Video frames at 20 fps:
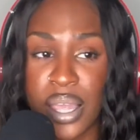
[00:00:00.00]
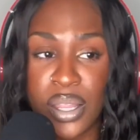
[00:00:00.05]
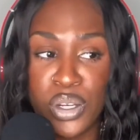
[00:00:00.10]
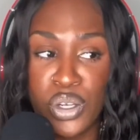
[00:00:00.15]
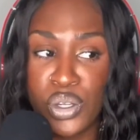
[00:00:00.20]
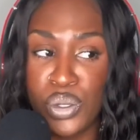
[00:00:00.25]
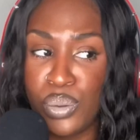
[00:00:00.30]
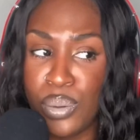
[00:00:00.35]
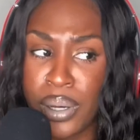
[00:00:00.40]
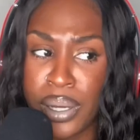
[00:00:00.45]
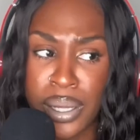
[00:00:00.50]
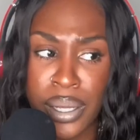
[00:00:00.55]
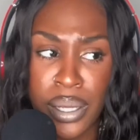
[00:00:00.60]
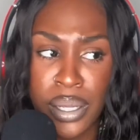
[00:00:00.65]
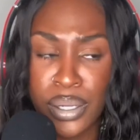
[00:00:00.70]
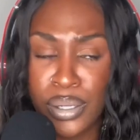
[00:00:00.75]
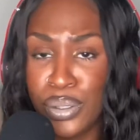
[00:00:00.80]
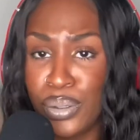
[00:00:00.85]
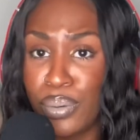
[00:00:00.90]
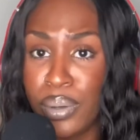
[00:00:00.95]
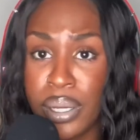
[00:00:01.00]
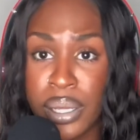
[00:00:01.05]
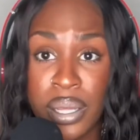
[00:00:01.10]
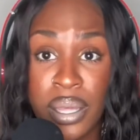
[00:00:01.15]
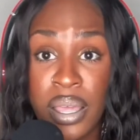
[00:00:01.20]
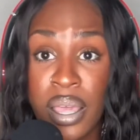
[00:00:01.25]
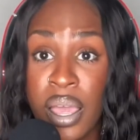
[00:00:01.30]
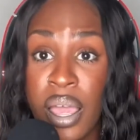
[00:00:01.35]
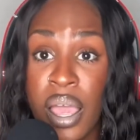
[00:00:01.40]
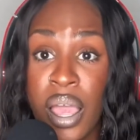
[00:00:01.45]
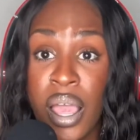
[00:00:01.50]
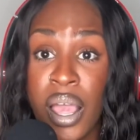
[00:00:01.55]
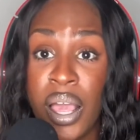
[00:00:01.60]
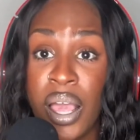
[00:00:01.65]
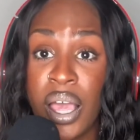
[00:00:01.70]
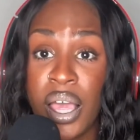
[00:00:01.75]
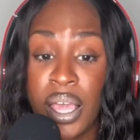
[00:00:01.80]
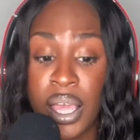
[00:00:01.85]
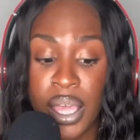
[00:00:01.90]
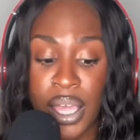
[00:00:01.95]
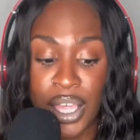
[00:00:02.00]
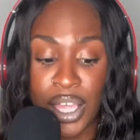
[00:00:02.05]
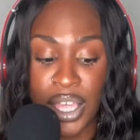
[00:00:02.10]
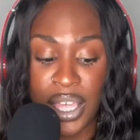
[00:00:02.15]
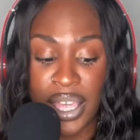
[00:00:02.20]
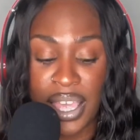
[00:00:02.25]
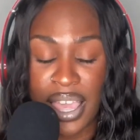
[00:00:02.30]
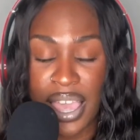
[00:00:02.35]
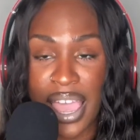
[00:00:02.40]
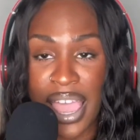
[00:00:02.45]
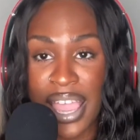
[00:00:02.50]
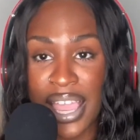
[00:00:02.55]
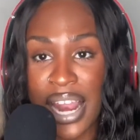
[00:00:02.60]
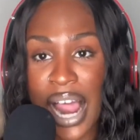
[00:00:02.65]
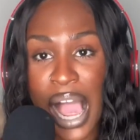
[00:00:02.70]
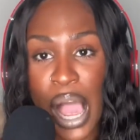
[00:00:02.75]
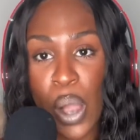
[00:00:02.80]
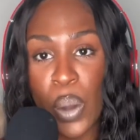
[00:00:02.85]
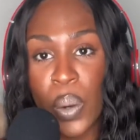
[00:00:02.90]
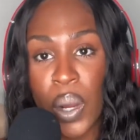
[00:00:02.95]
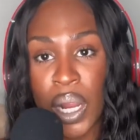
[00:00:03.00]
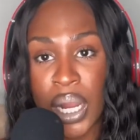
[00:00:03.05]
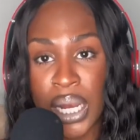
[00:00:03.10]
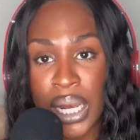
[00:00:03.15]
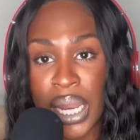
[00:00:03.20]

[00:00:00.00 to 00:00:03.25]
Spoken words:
do a 8-hour